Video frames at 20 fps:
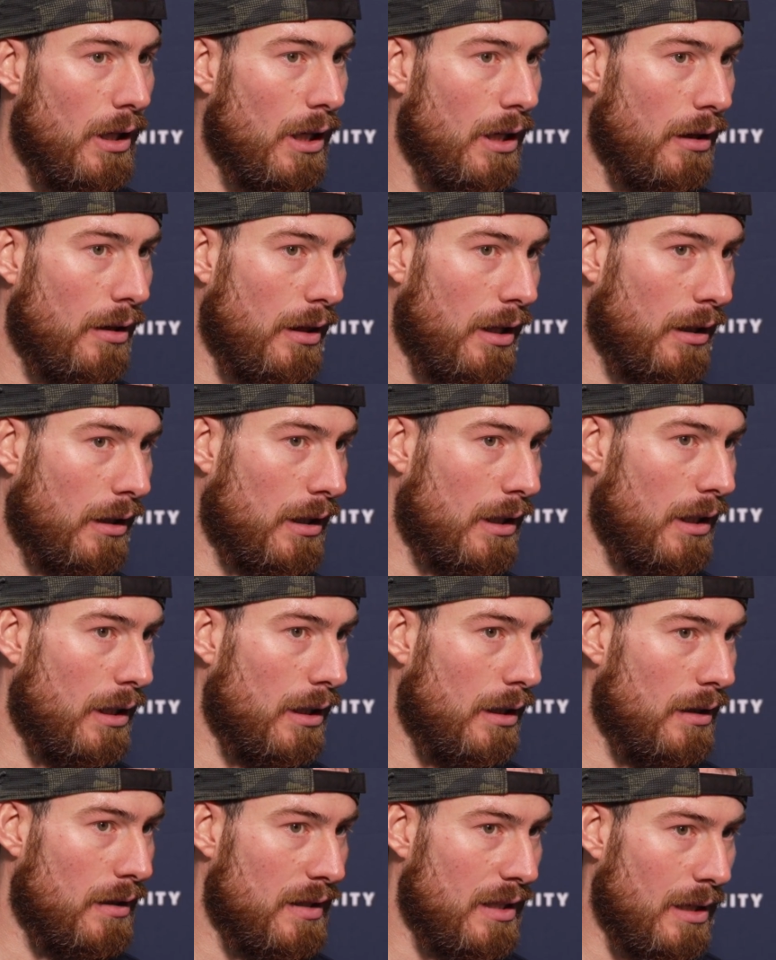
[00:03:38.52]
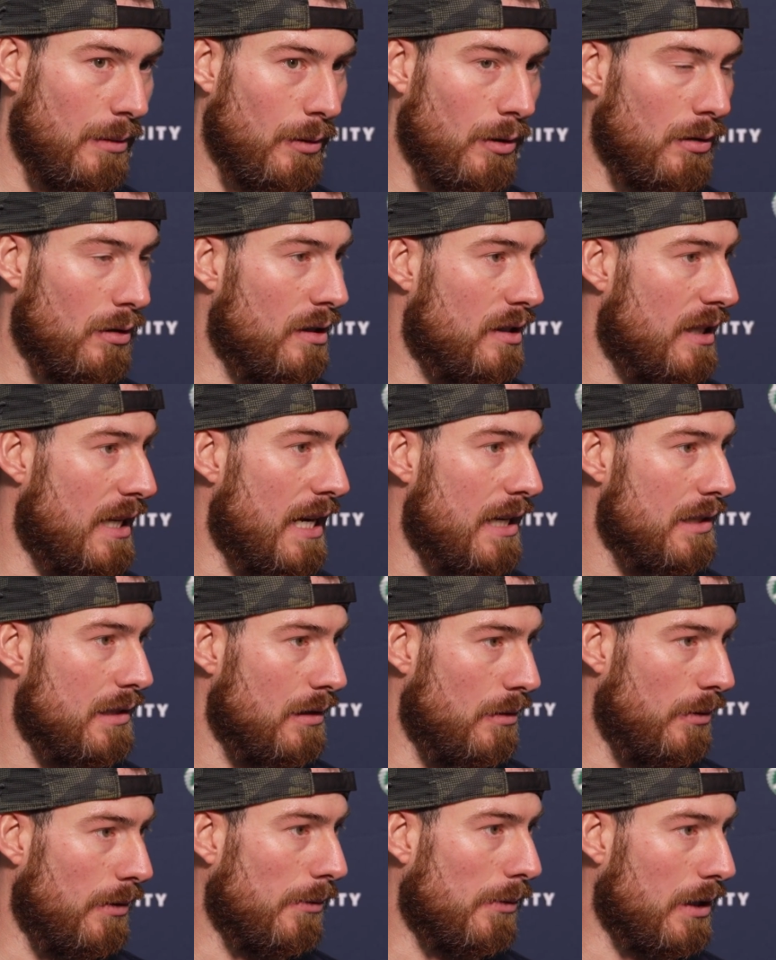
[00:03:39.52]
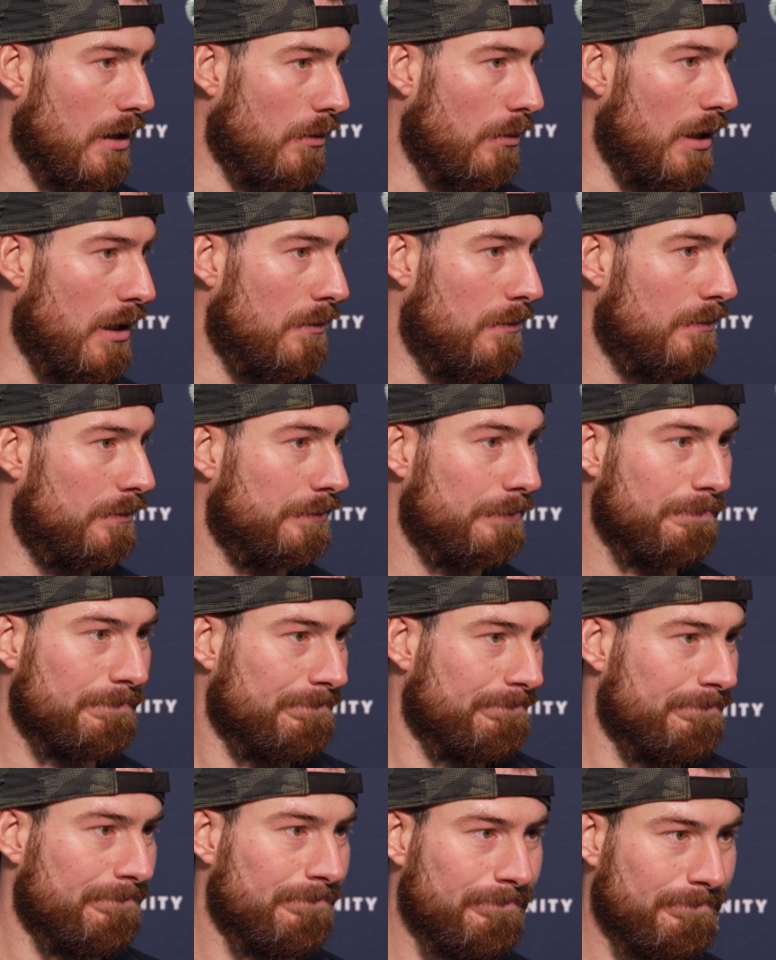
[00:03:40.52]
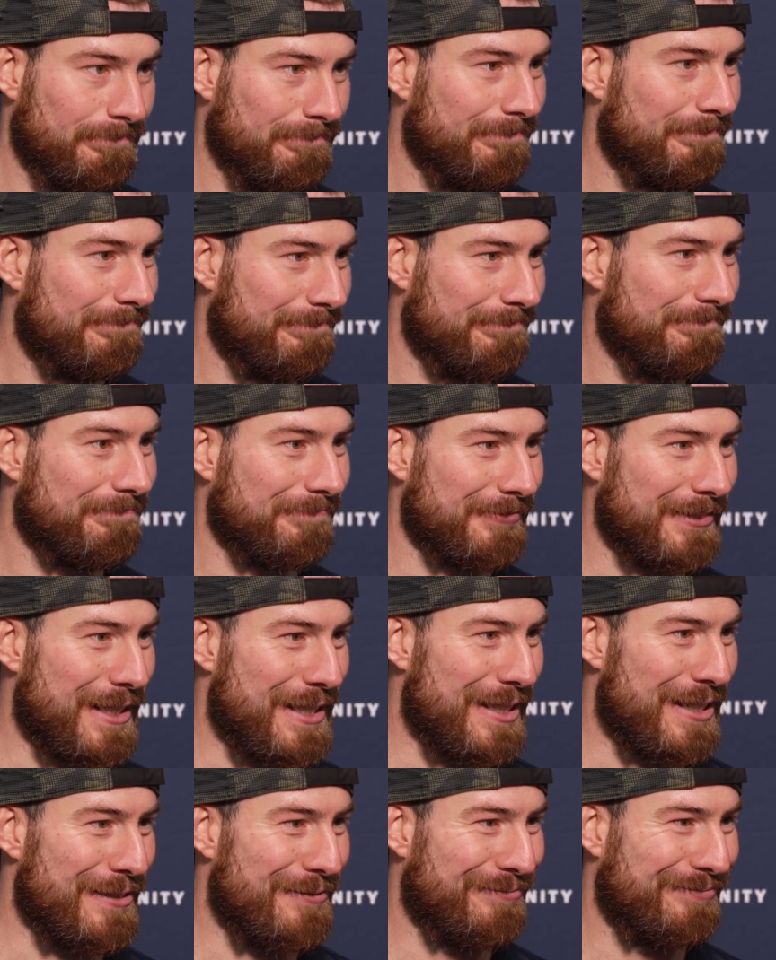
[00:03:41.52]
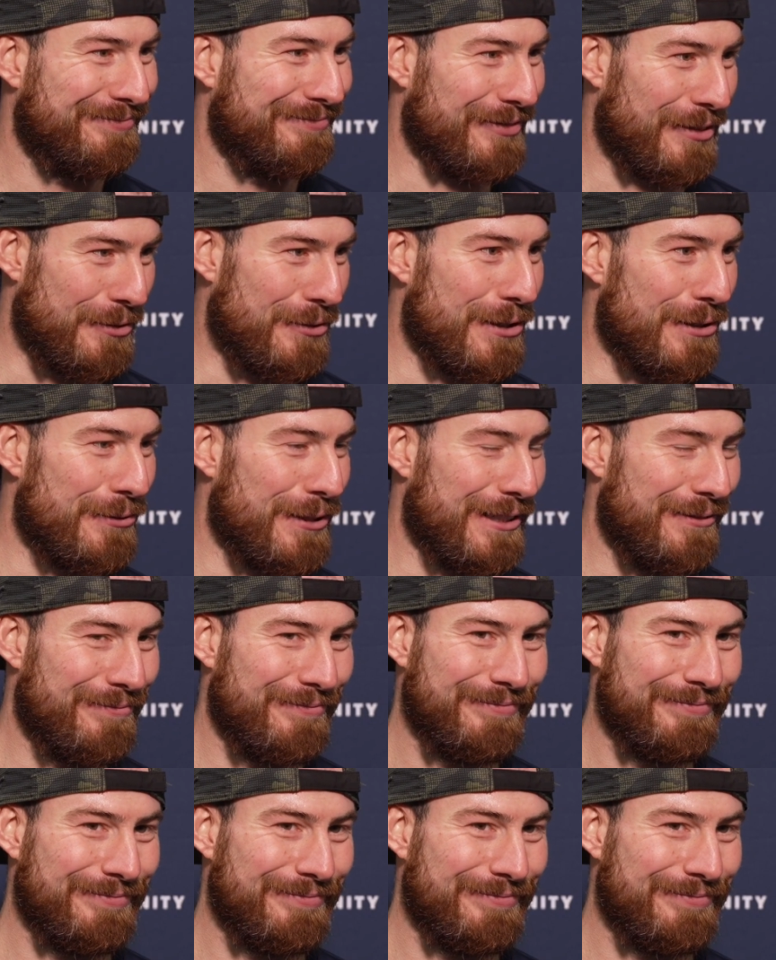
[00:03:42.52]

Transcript: Yeah, I think same goal as last year. We want to win. That's it. We want to win.